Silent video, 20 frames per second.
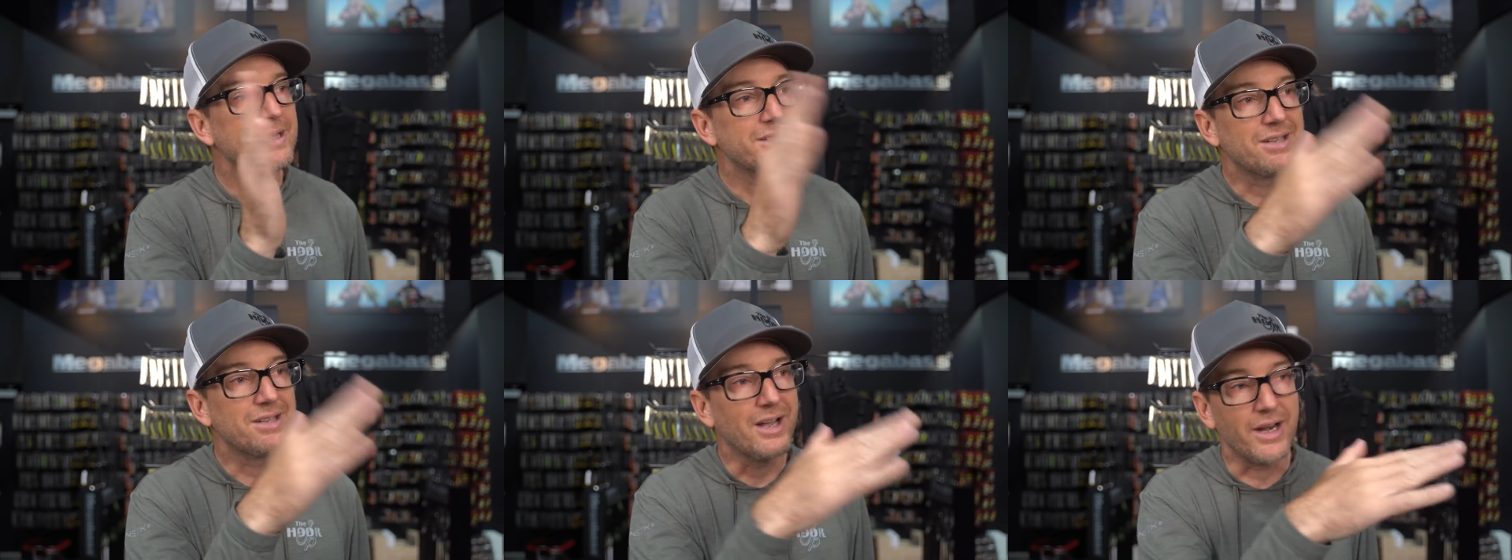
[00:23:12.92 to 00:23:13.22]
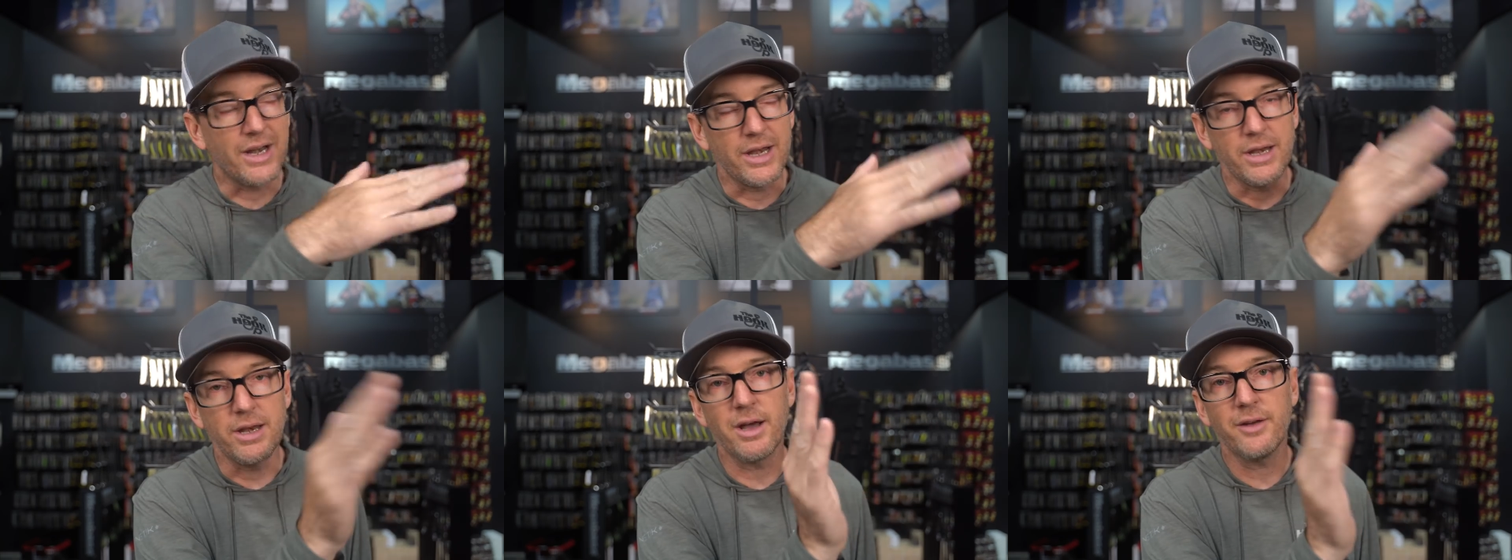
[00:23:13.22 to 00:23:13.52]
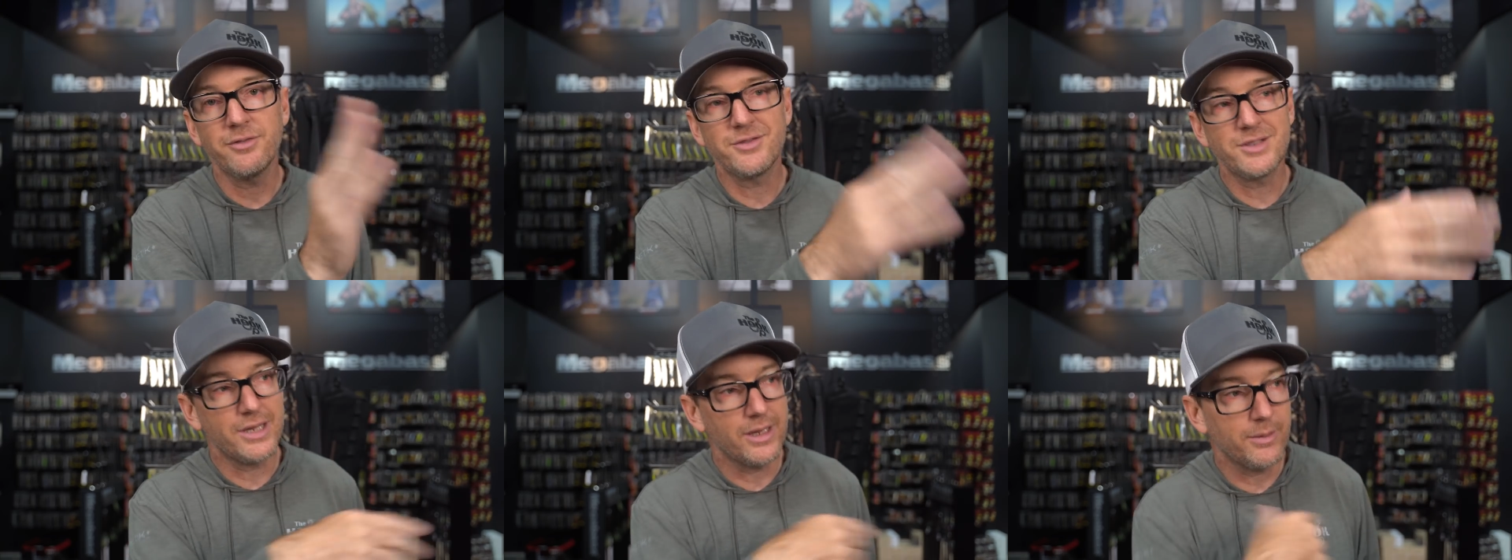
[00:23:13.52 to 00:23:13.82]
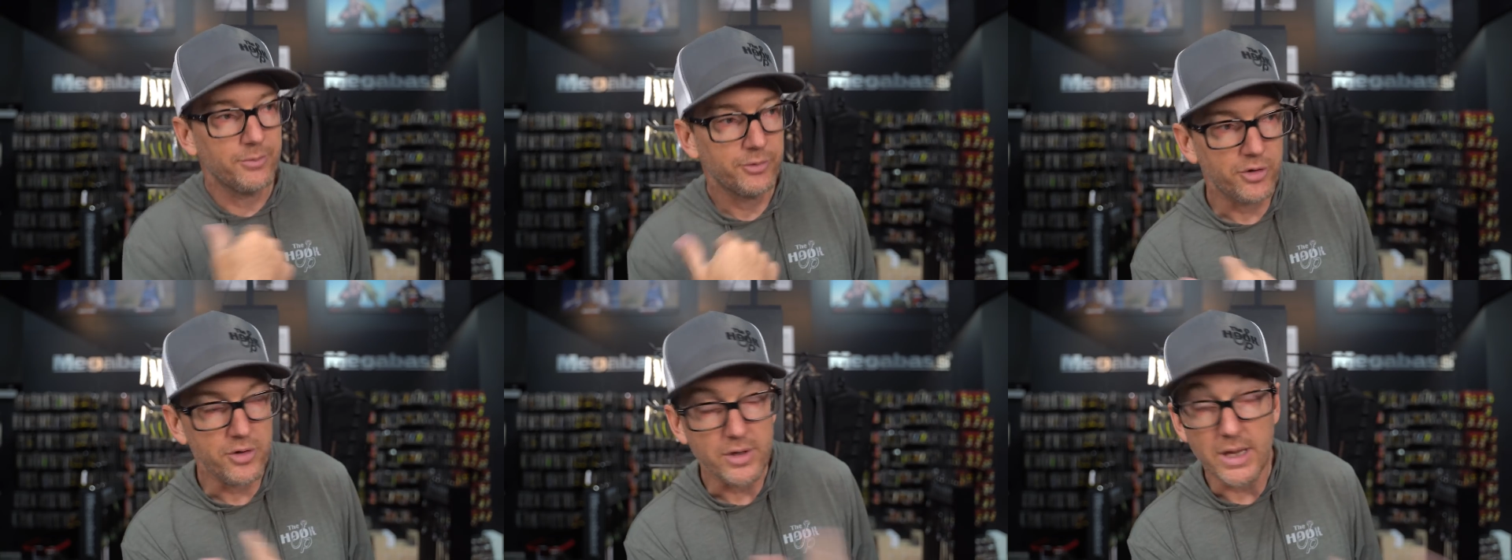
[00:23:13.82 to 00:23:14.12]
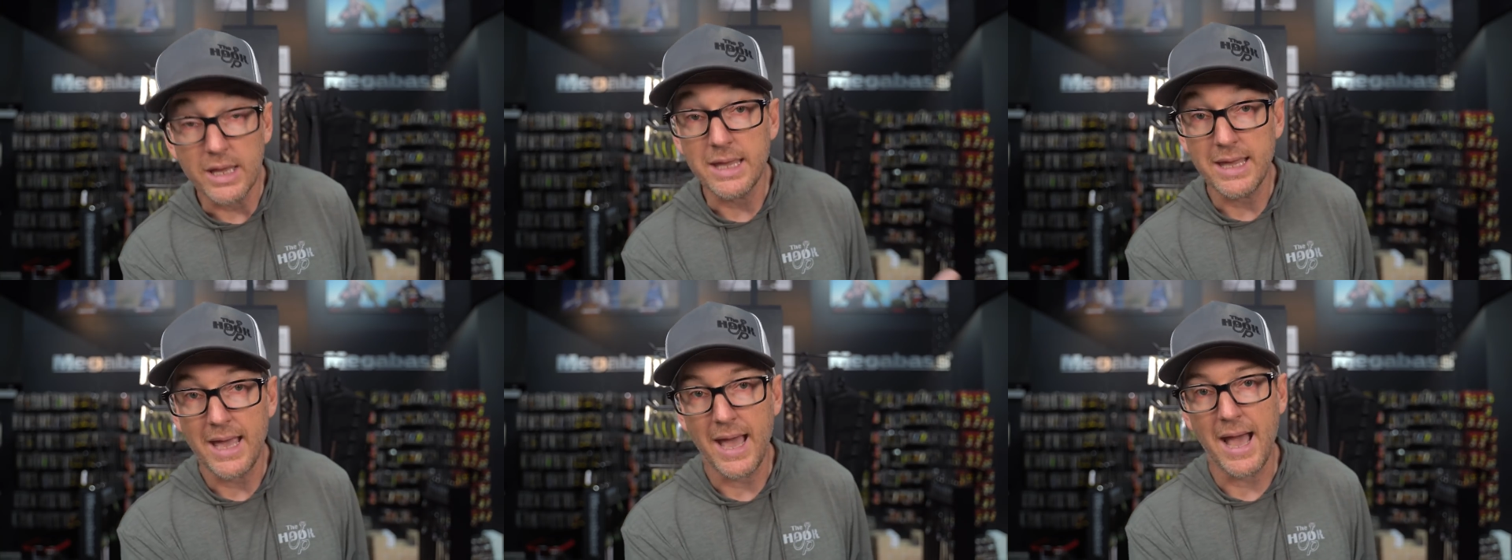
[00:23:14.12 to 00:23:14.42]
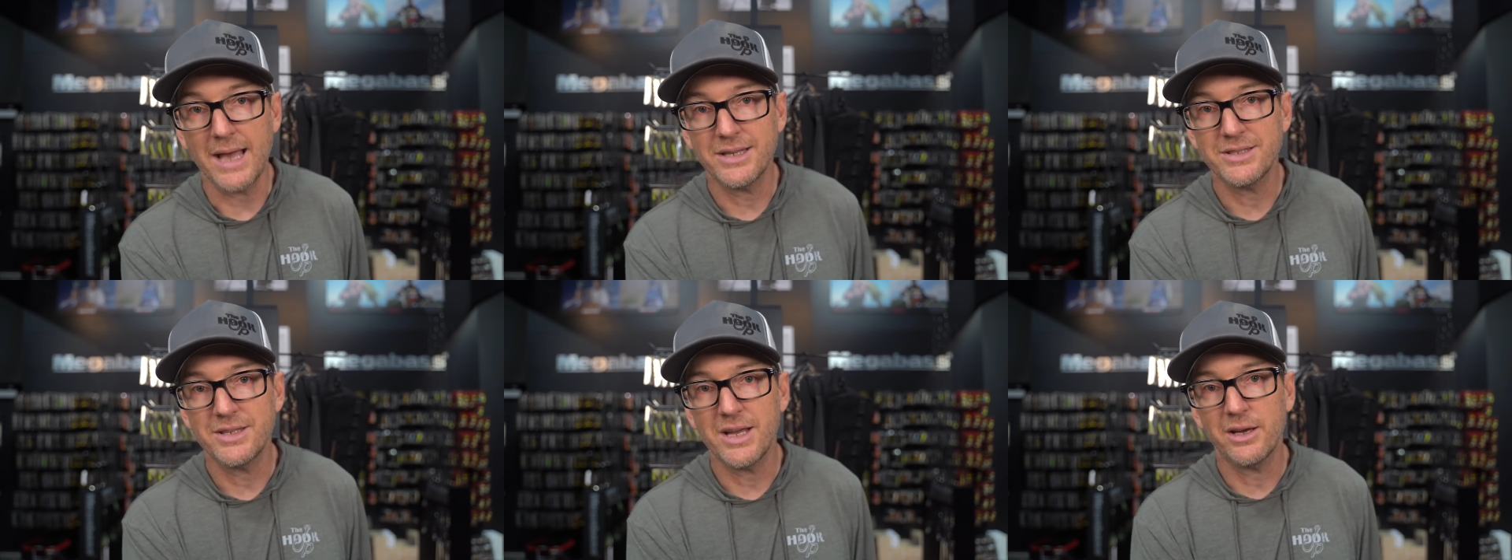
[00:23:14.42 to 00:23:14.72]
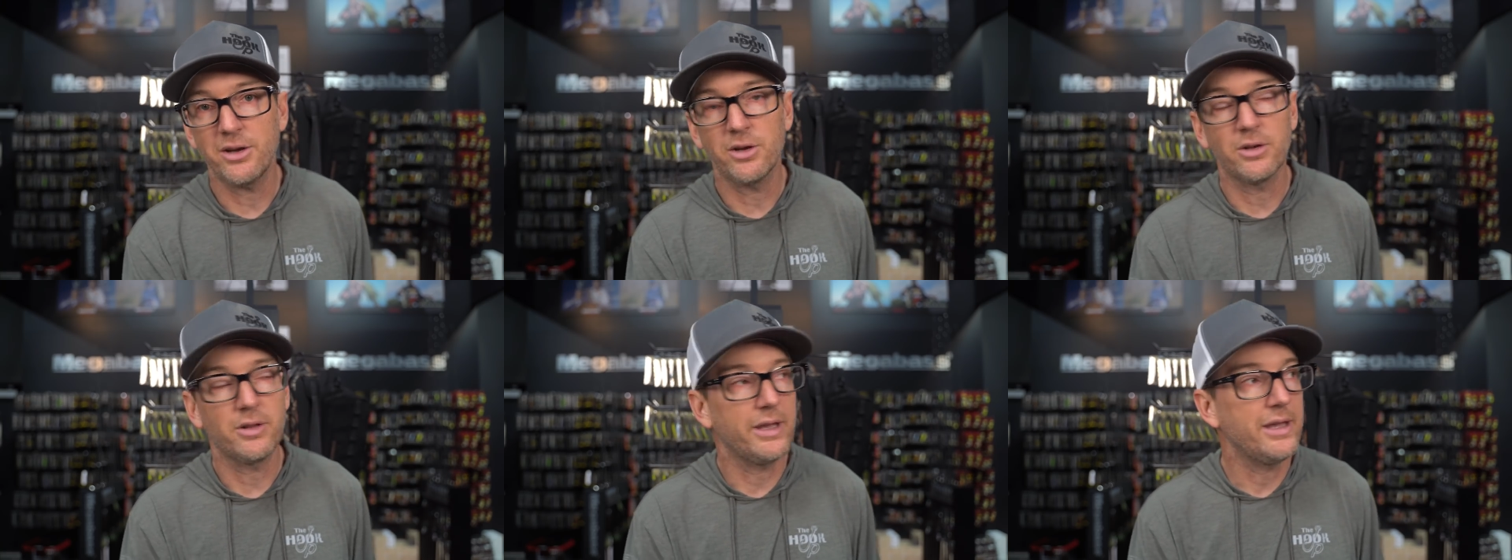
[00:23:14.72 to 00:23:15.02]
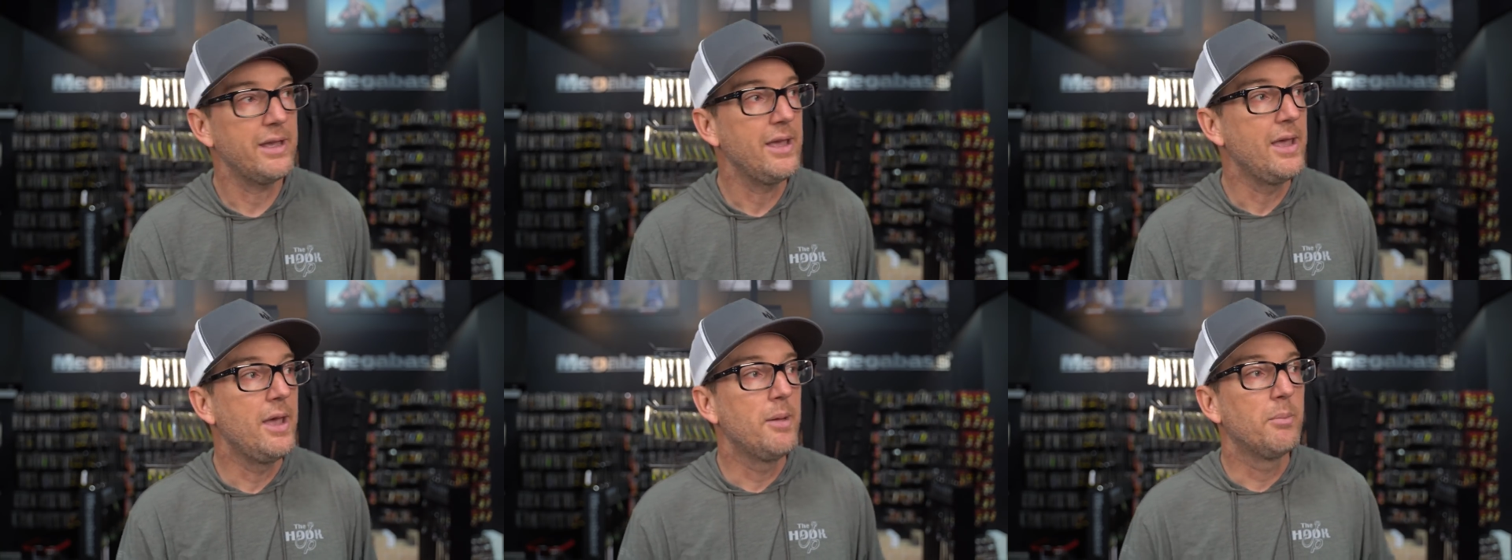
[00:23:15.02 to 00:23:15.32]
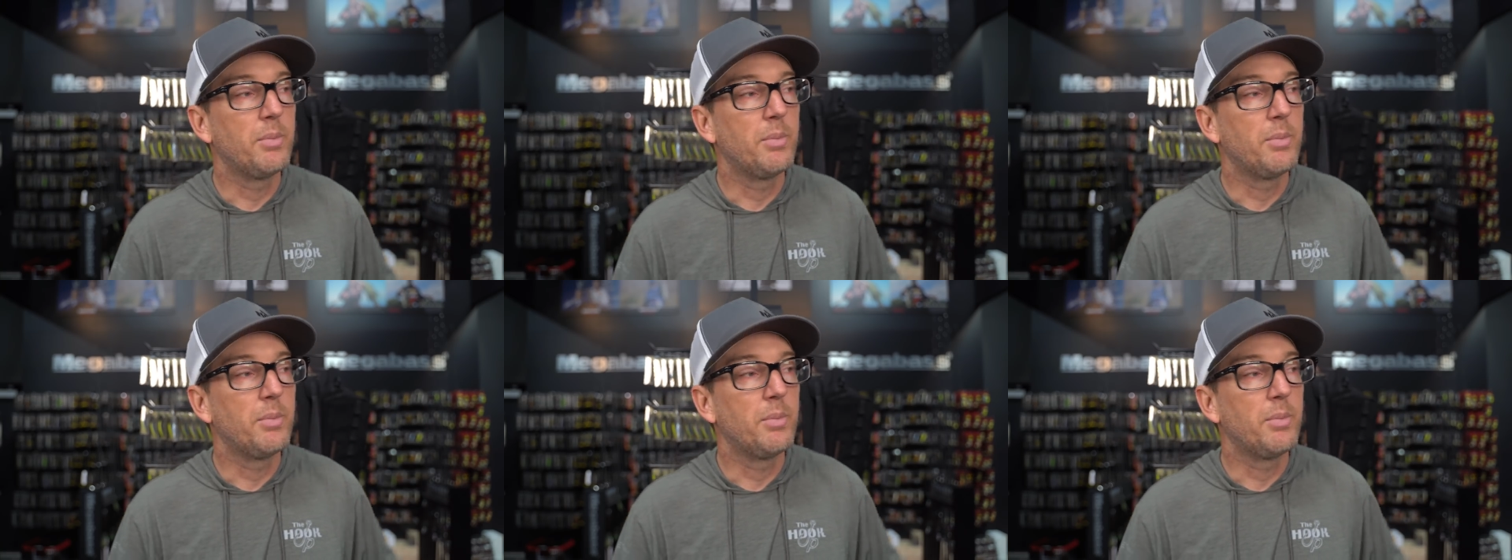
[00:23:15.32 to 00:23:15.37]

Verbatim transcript: It's got enough tip so you can cast accurately,